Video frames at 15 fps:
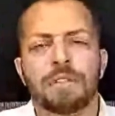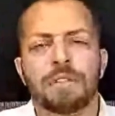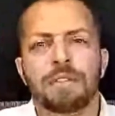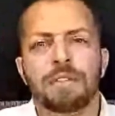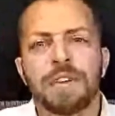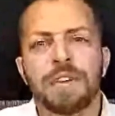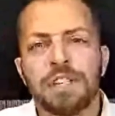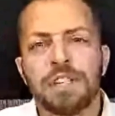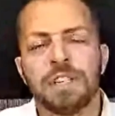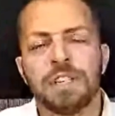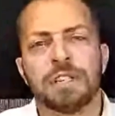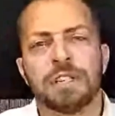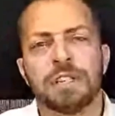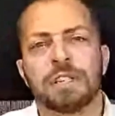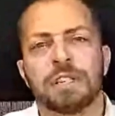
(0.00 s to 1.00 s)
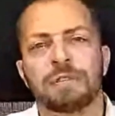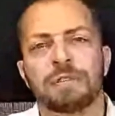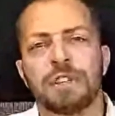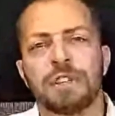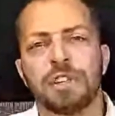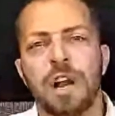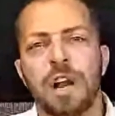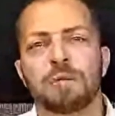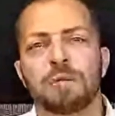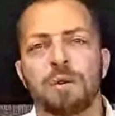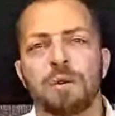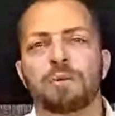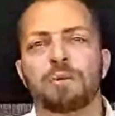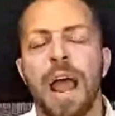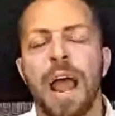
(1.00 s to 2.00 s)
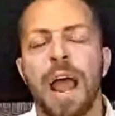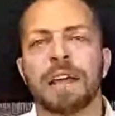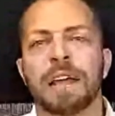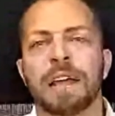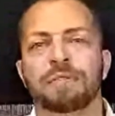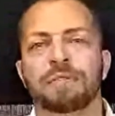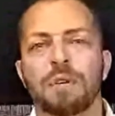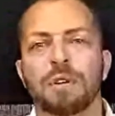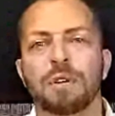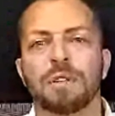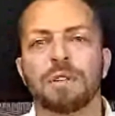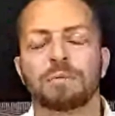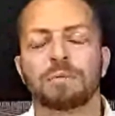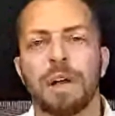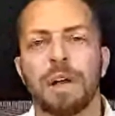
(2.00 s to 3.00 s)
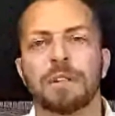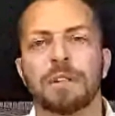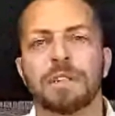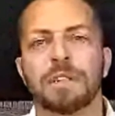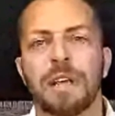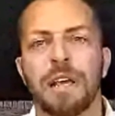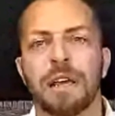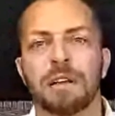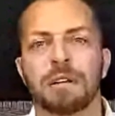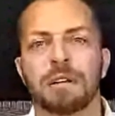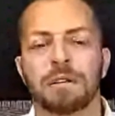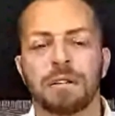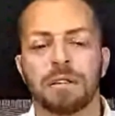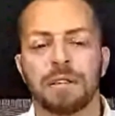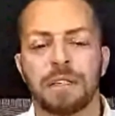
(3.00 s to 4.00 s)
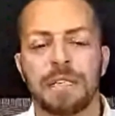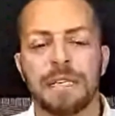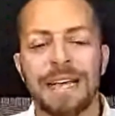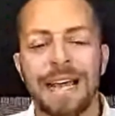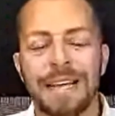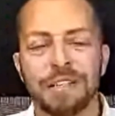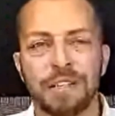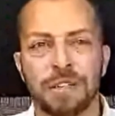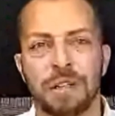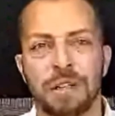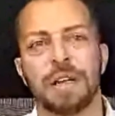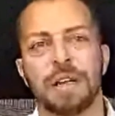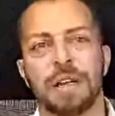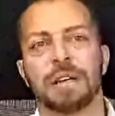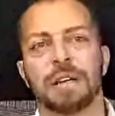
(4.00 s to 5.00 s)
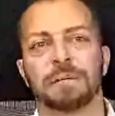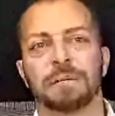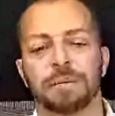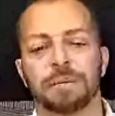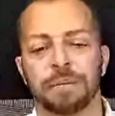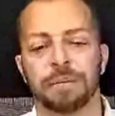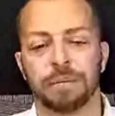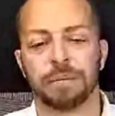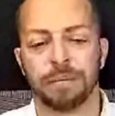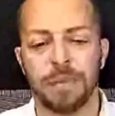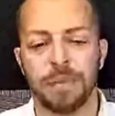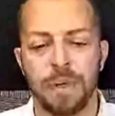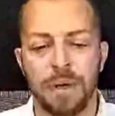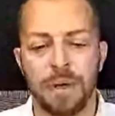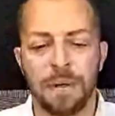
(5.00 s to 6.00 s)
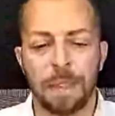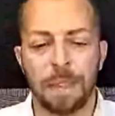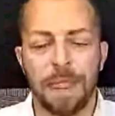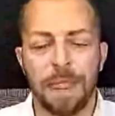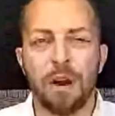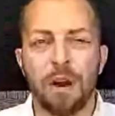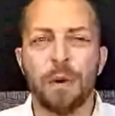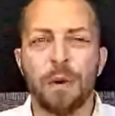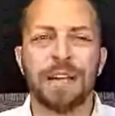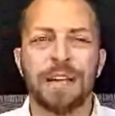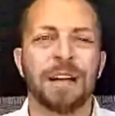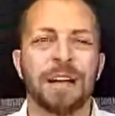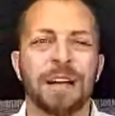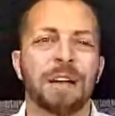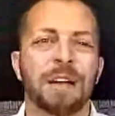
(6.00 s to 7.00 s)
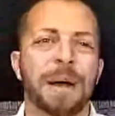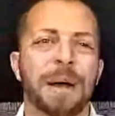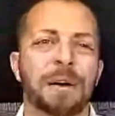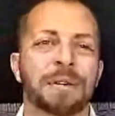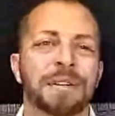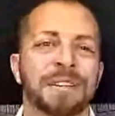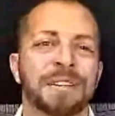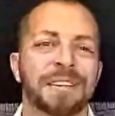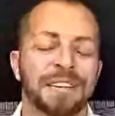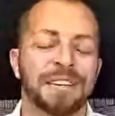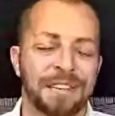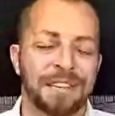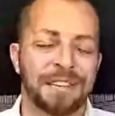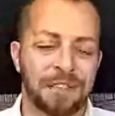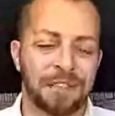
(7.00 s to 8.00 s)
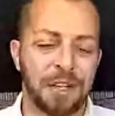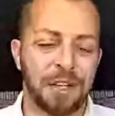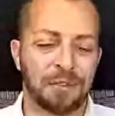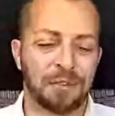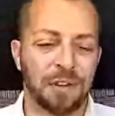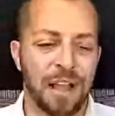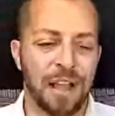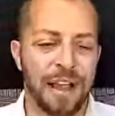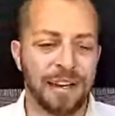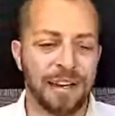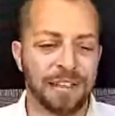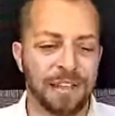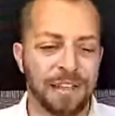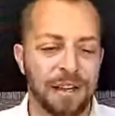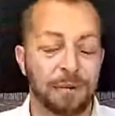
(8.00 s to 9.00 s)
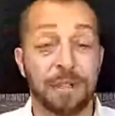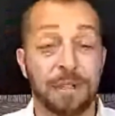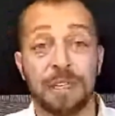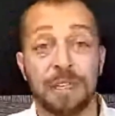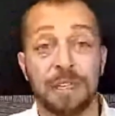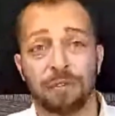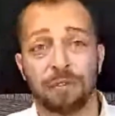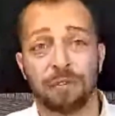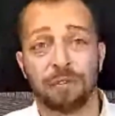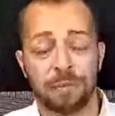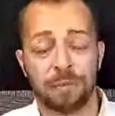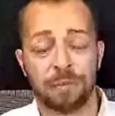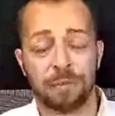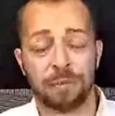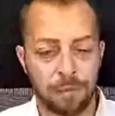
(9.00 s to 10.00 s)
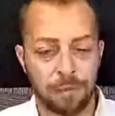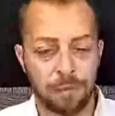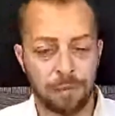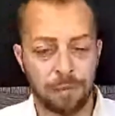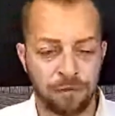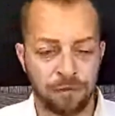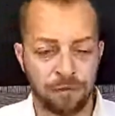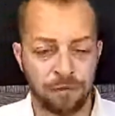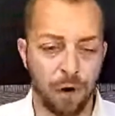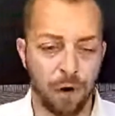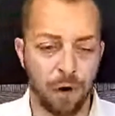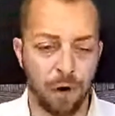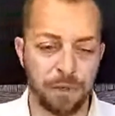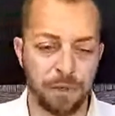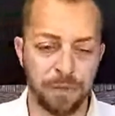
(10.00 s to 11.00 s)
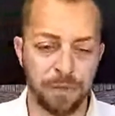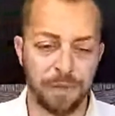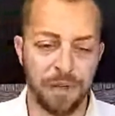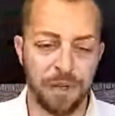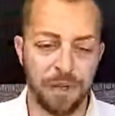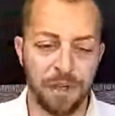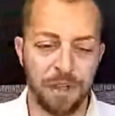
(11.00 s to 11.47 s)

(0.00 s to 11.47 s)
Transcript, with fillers: of the viciousness of the general racket focused around the state de-escalating. You know, we could talk about the silver linings like we see from Forbes